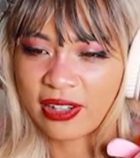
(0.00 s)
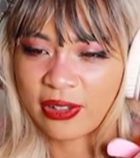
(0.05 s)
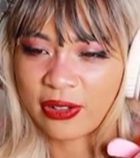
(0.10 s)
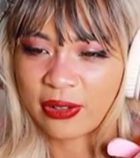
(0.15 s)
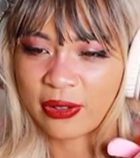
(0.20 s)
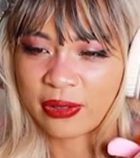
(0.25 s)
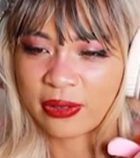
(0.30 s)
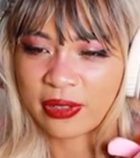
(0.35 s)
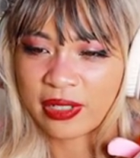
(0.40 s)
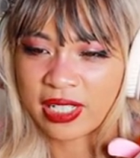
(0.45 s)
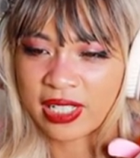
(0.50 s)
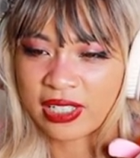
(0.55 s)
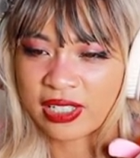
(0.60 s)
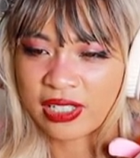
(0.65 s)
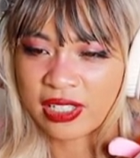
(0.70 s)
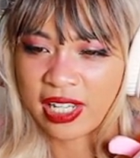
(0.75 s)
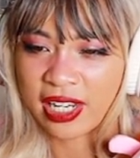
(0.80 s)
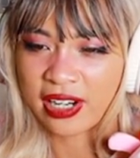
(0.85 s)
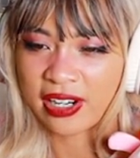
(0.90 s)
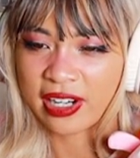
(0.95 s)
that he might be
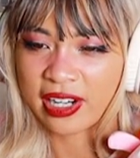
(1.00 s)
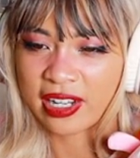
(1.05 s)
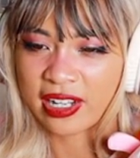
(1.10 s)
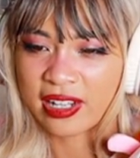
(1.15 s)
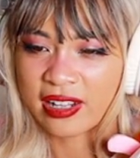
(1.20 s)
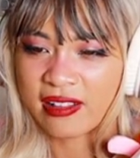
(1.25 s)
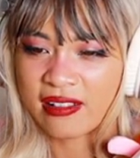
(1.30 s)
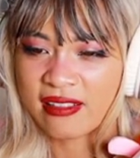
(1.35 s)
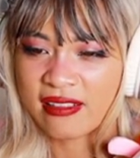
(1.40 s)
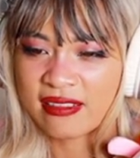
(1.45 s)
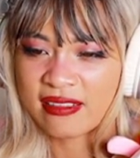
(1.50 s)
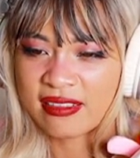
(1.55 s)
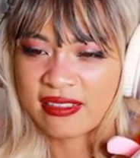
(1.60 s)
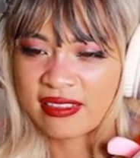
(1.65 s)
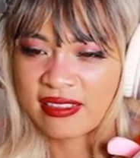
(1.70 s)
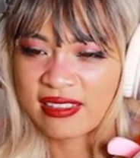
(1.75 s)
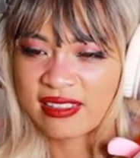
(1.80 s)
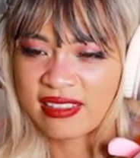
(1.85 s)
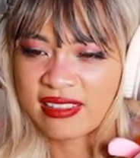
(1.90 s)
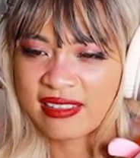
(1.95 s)
sus.
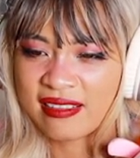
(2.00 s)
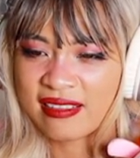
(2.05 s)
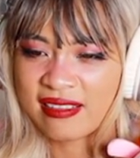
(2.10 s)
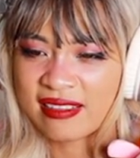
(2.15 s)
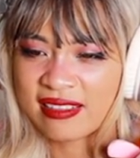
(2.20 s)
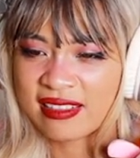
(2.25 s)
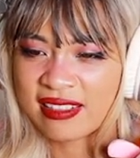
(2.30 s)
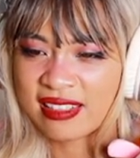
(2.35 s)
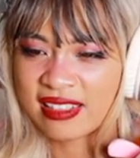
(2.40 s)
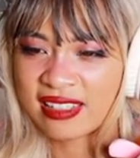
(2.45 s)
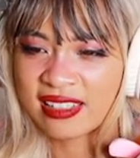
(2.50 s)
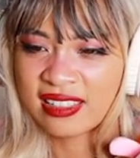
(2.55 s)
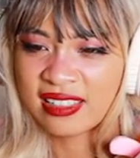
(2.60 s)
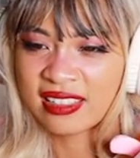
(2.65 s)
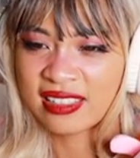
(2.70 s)
R on his chest.